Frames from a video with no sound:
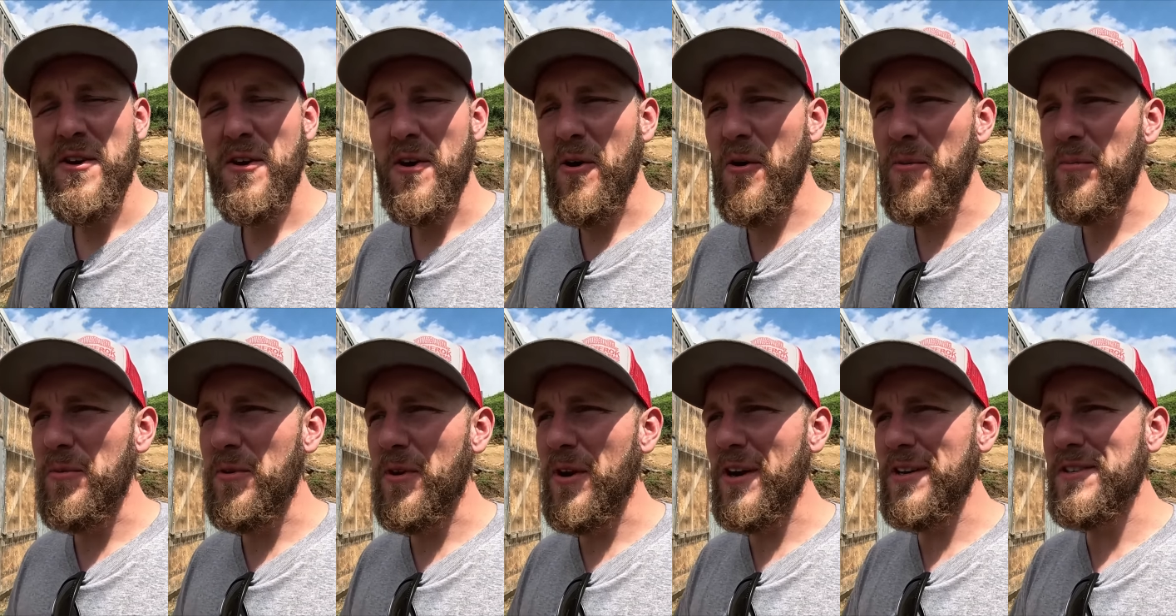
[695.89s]

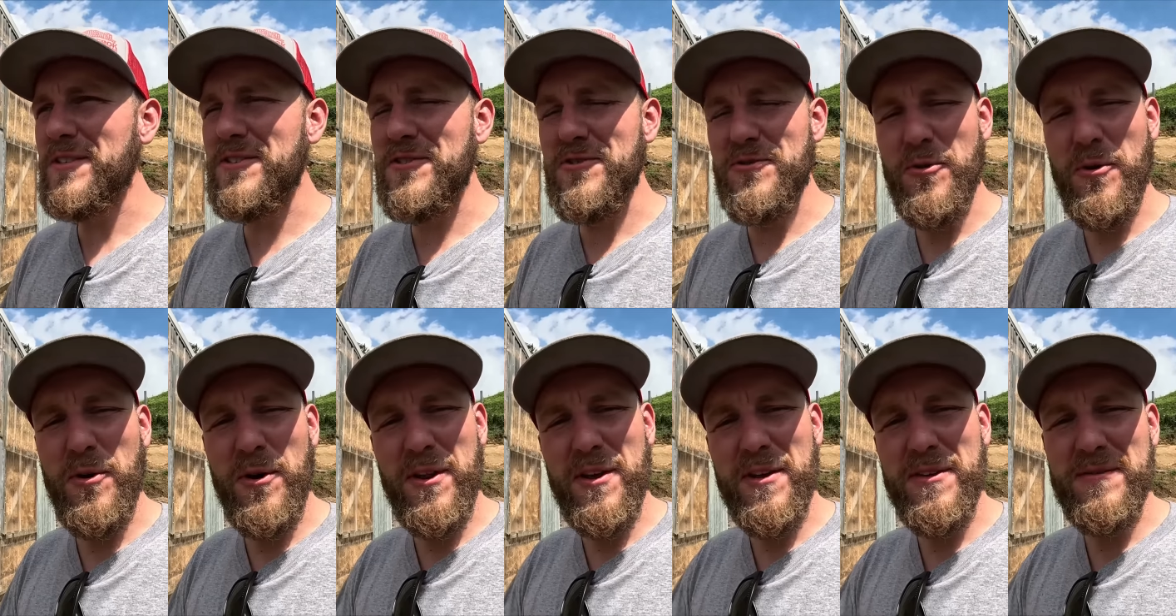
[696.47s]
Hope you guys
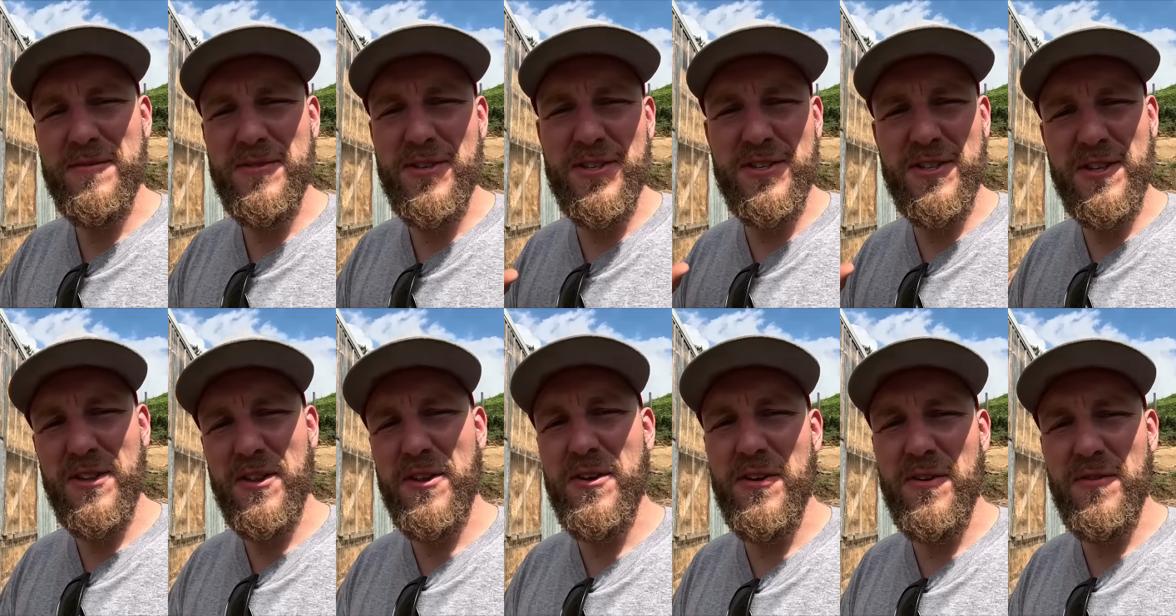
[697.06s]
enjoyed it.
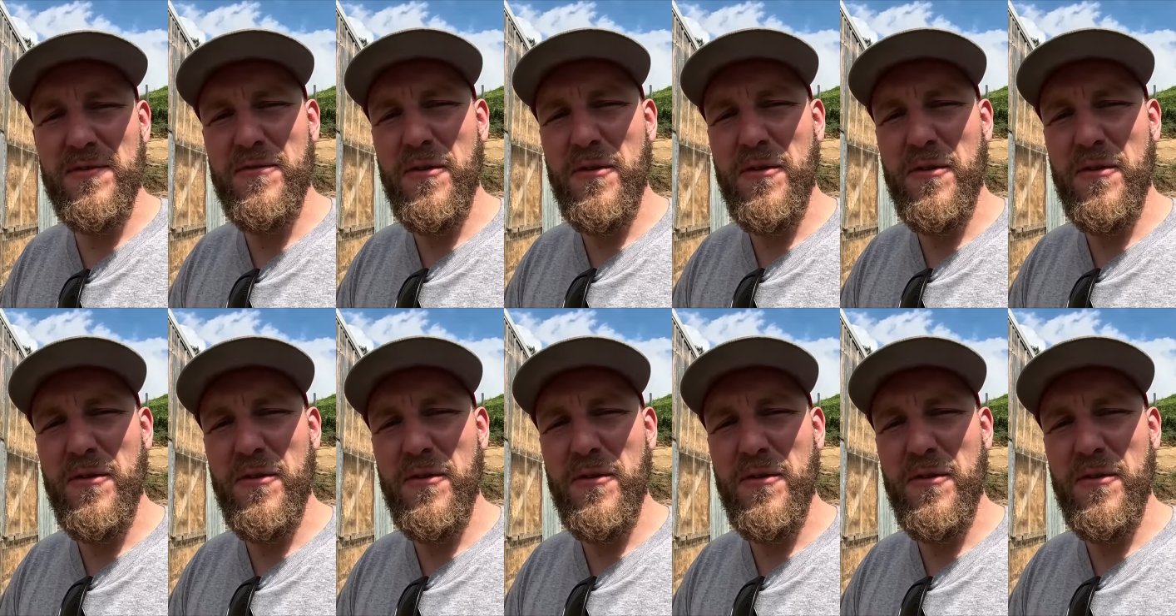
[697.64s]
Just a little